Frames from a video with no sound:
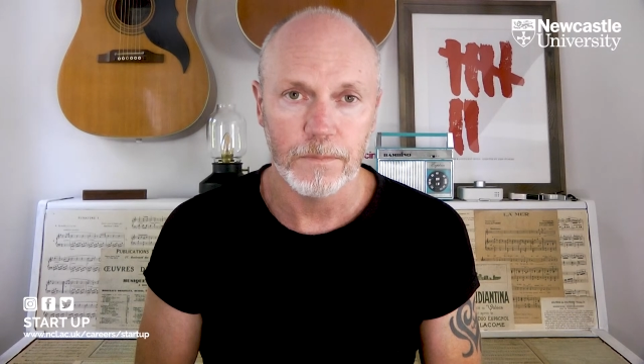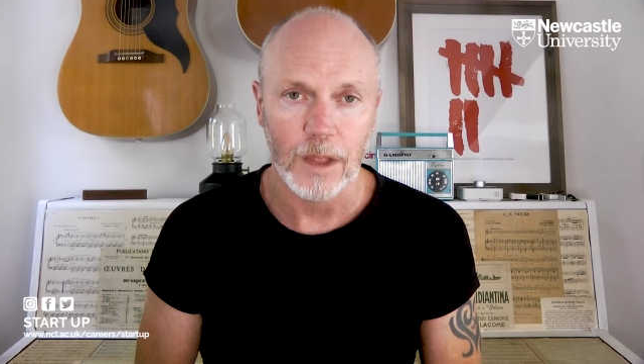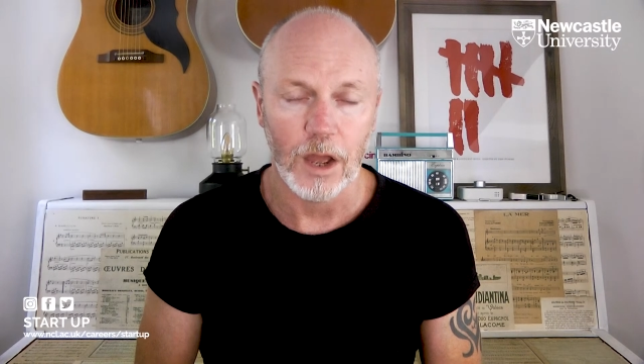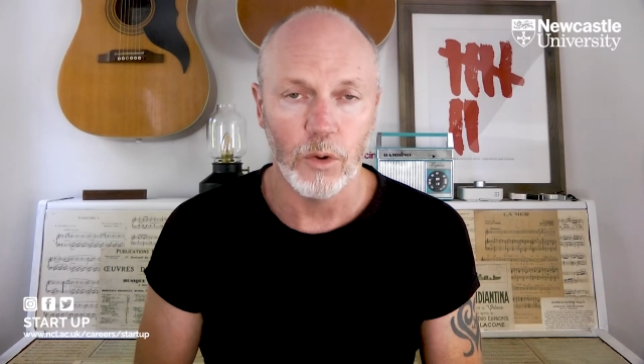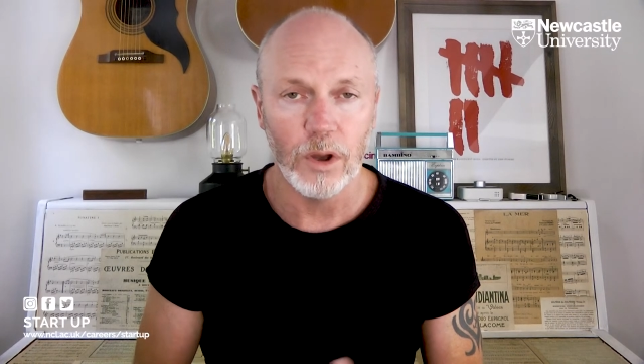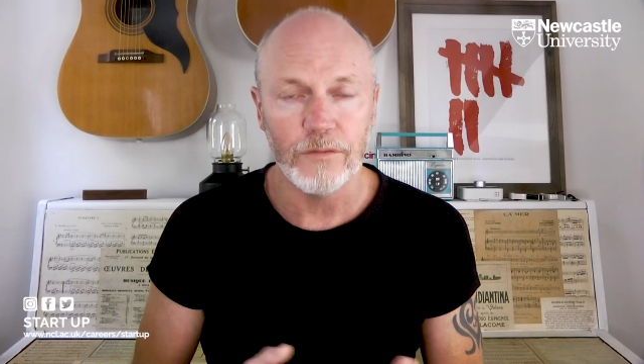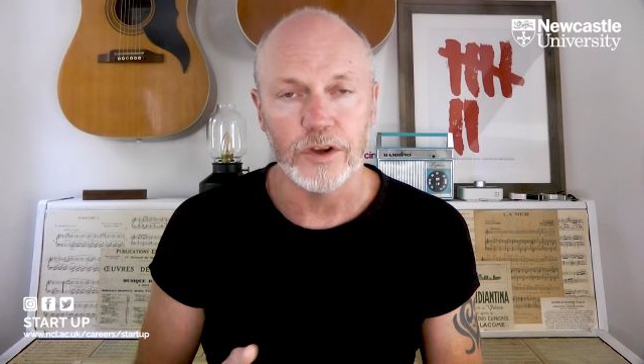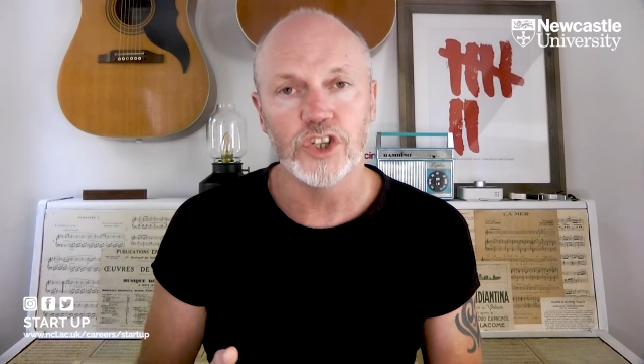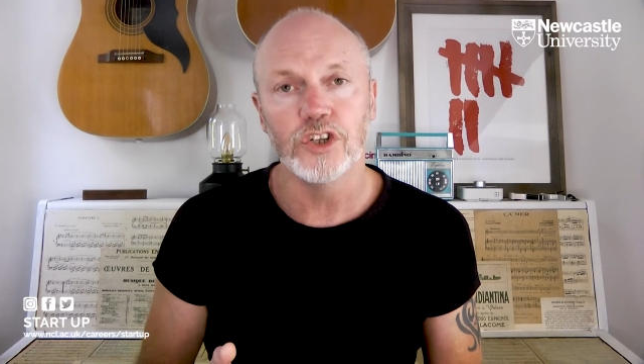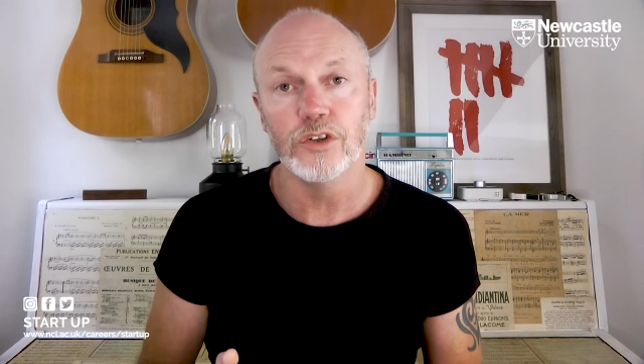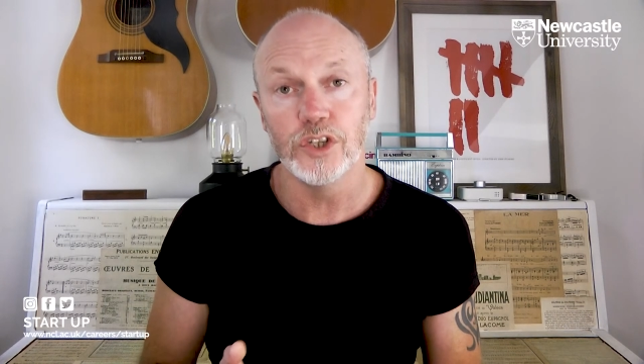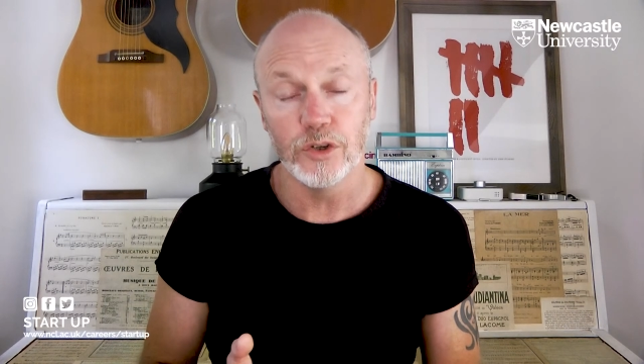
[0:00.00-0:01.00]
However,
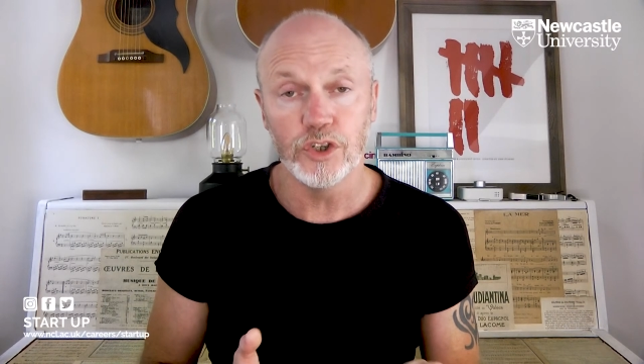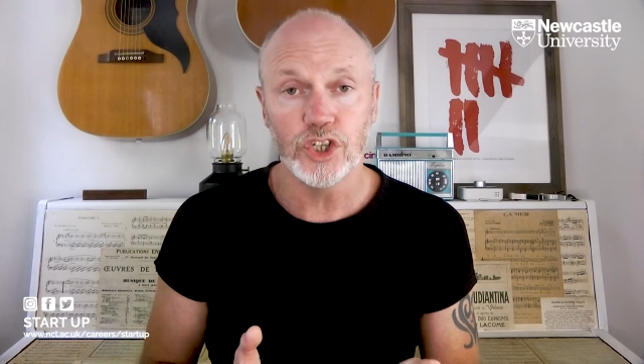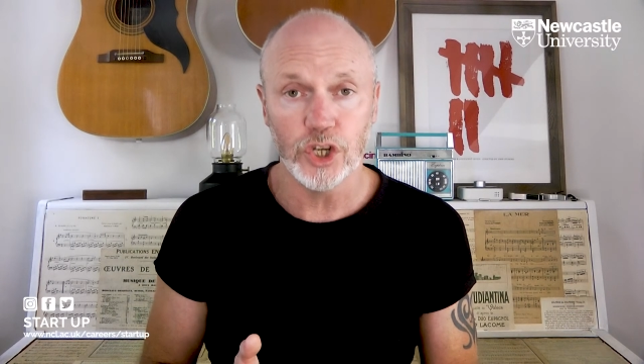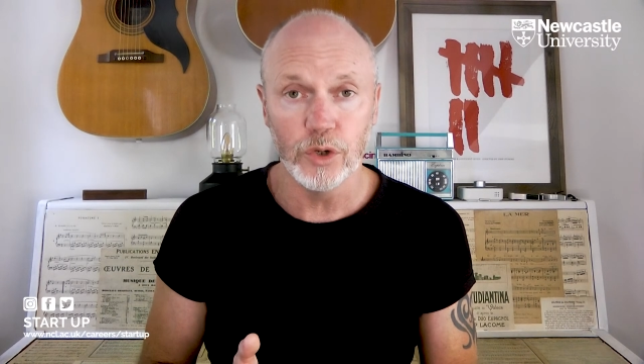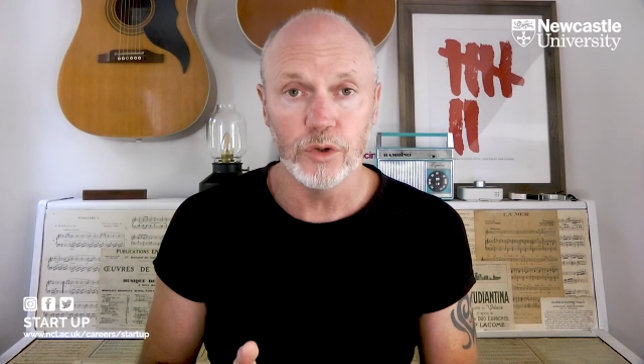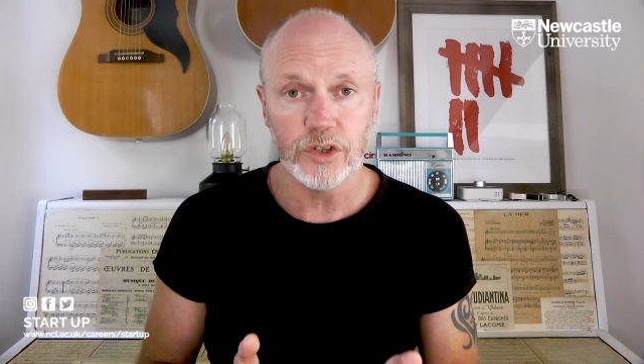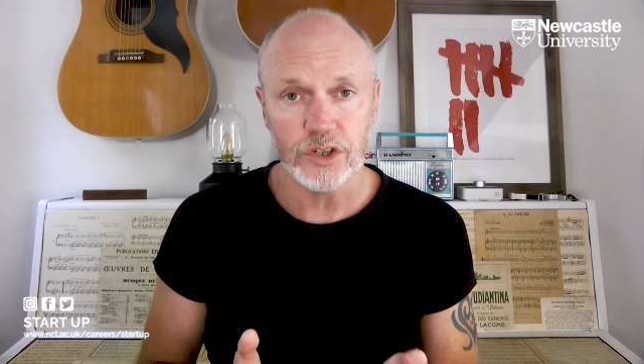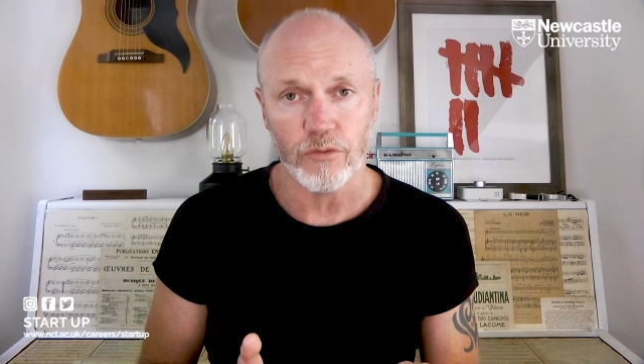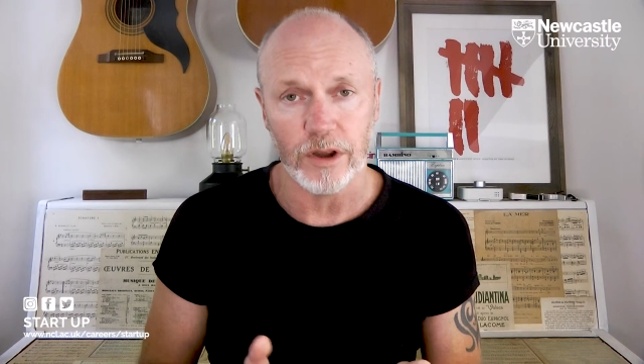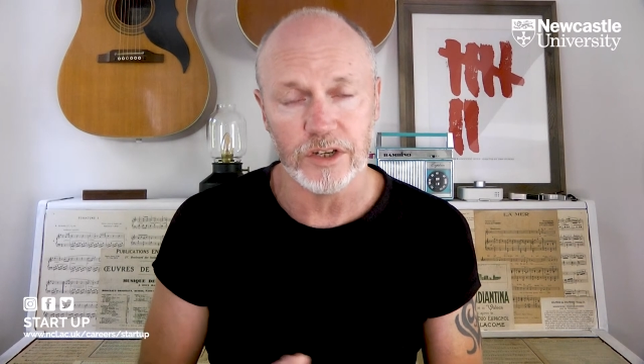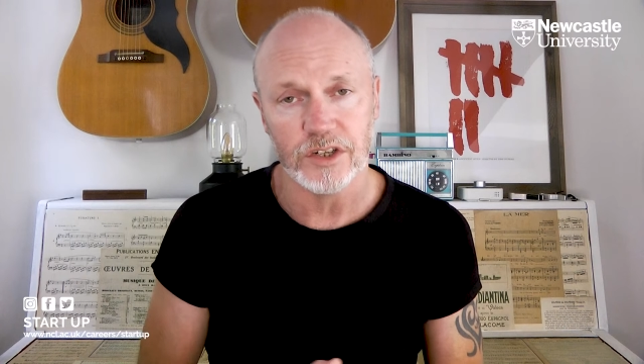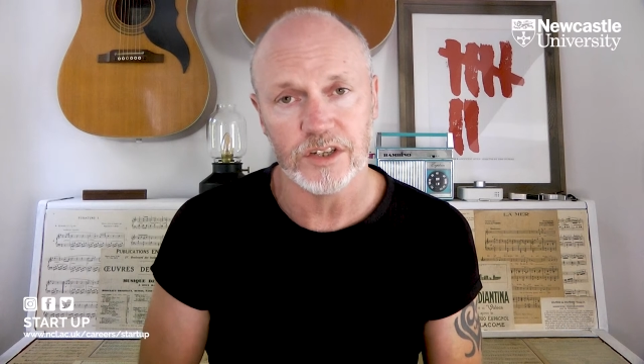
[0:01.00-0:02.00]
should you choose to
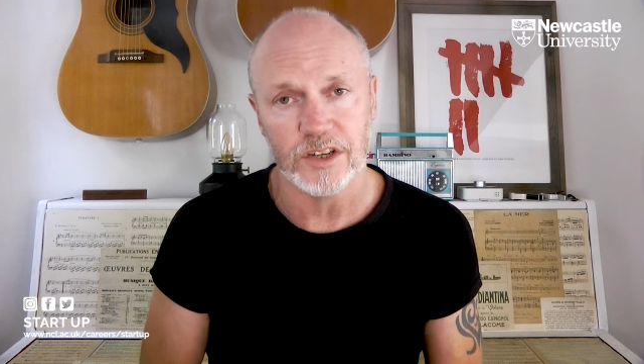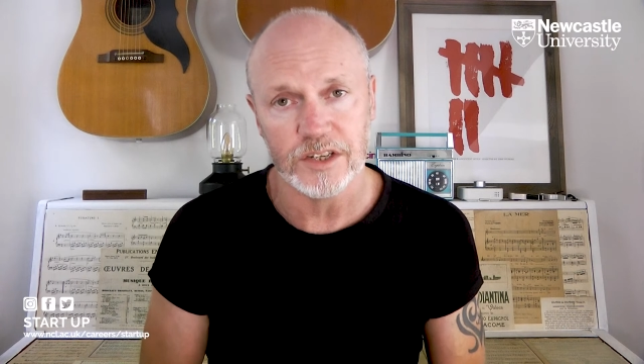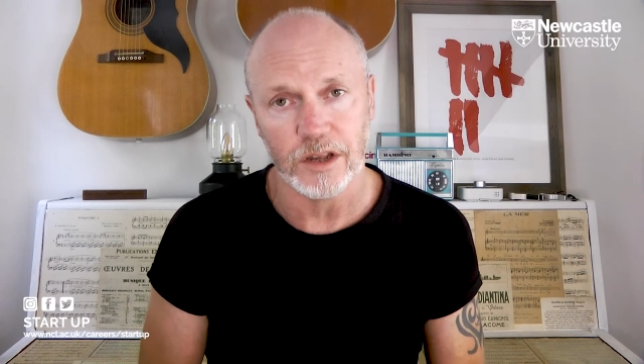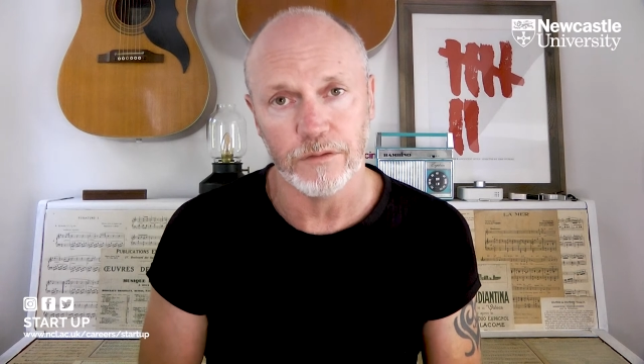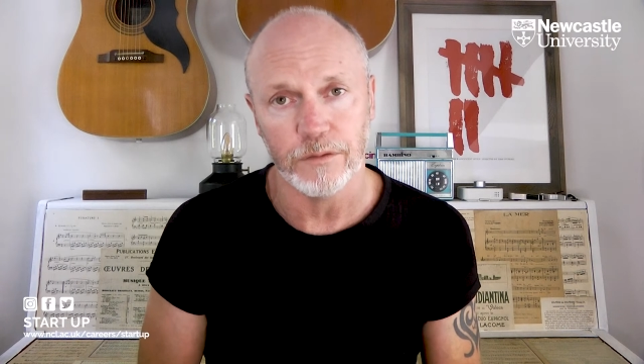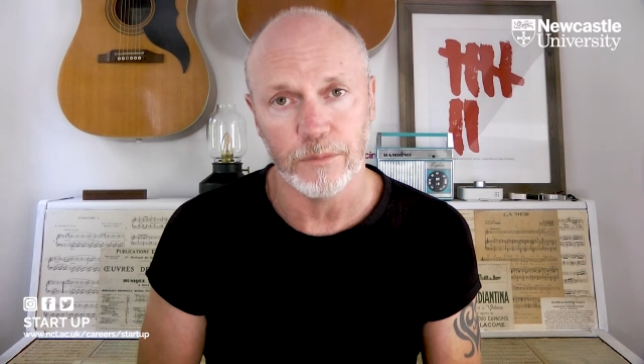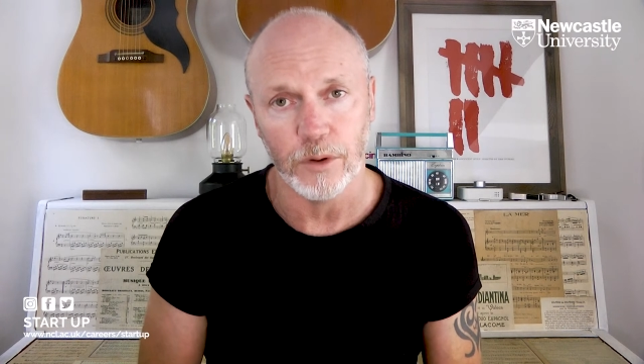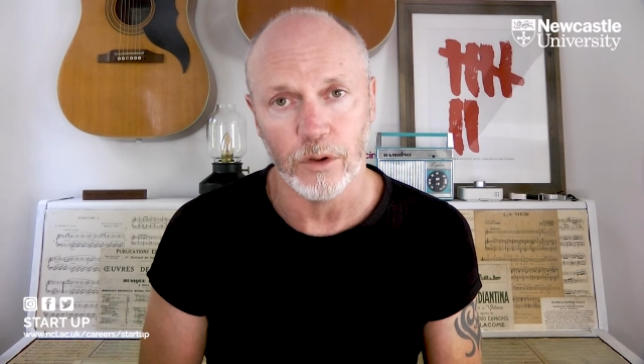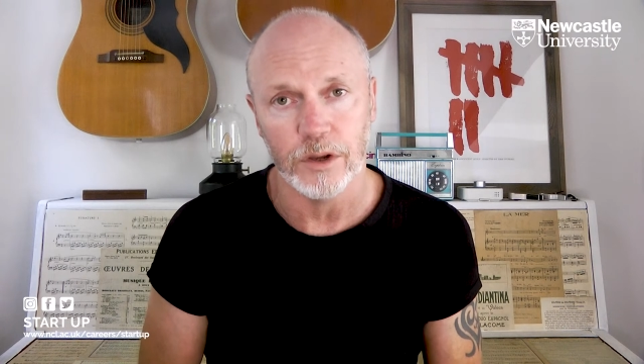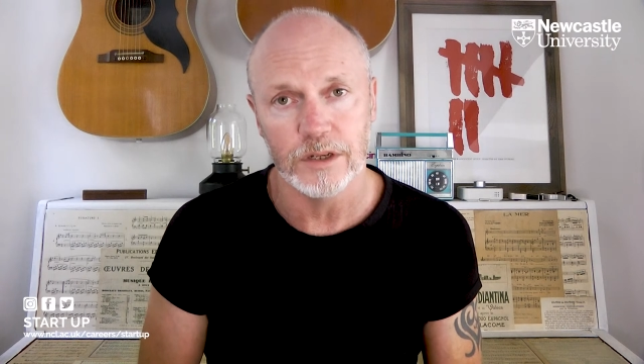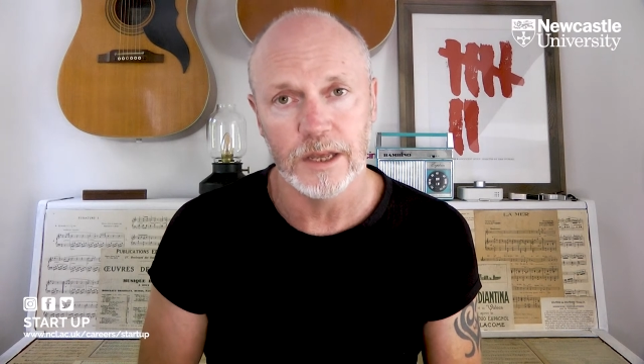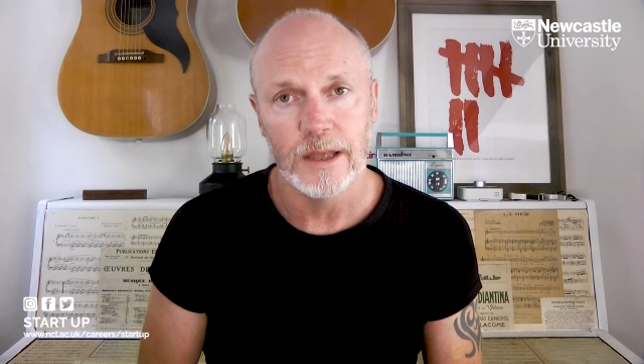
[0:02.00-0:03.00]
register
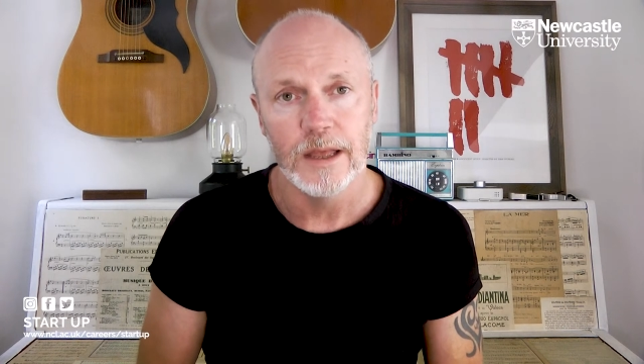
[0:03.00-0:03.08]
self-employed,